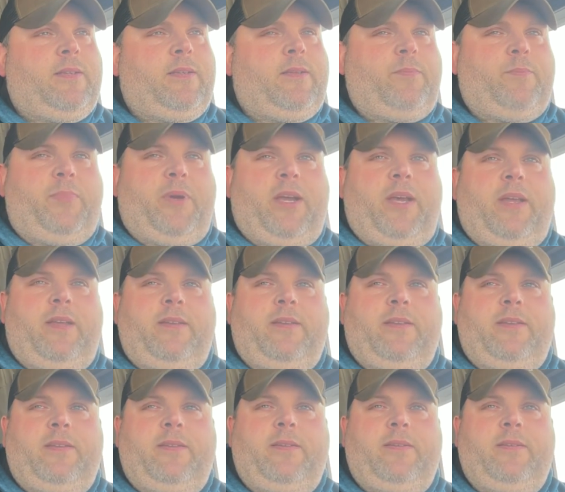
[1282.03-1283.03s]
But
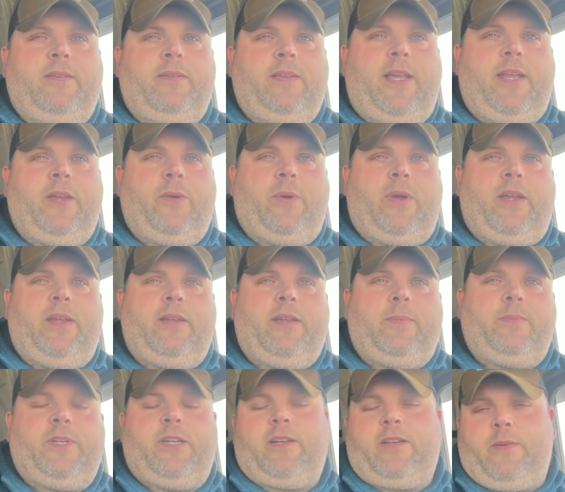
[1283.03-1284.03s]
anyway,
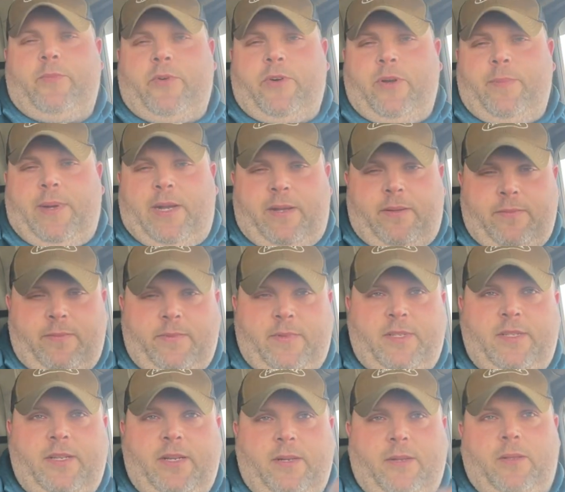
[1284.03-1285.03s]
I'm talking more about the
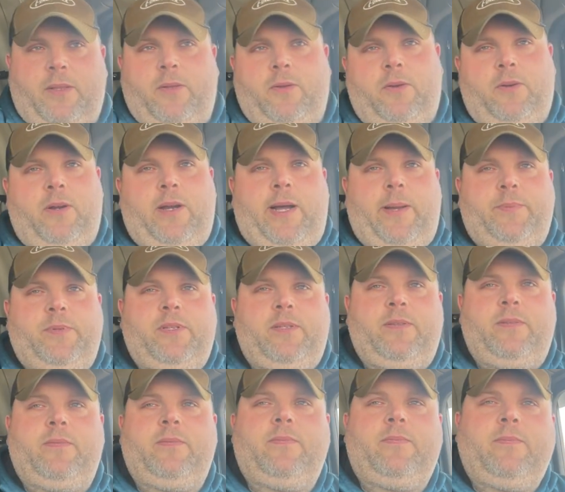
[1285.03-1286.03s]
single owner ops
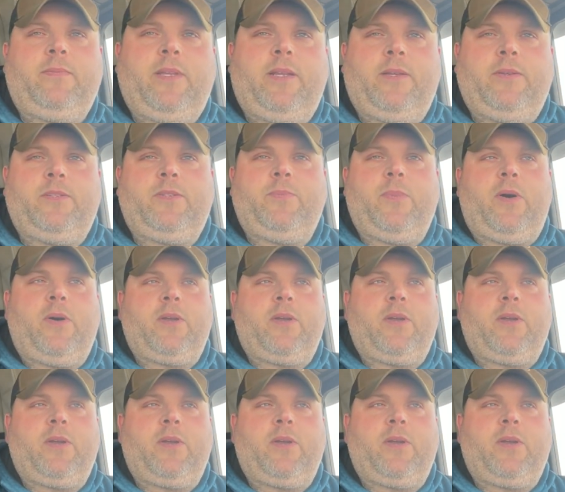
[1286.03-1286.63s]
and, small